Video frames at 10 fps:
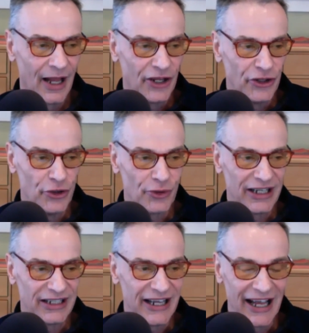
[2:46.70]
You
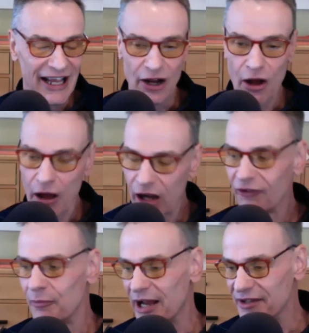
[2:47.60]
can get all
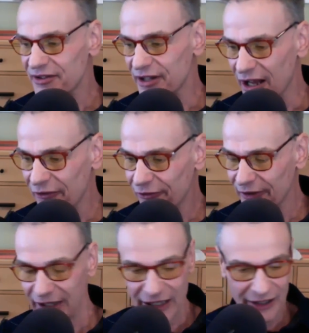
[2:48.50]
of my stuff
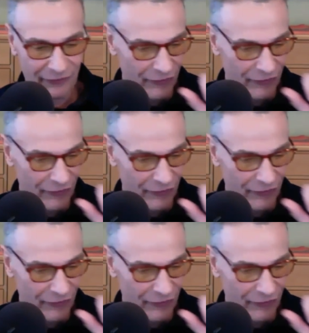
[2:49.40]
if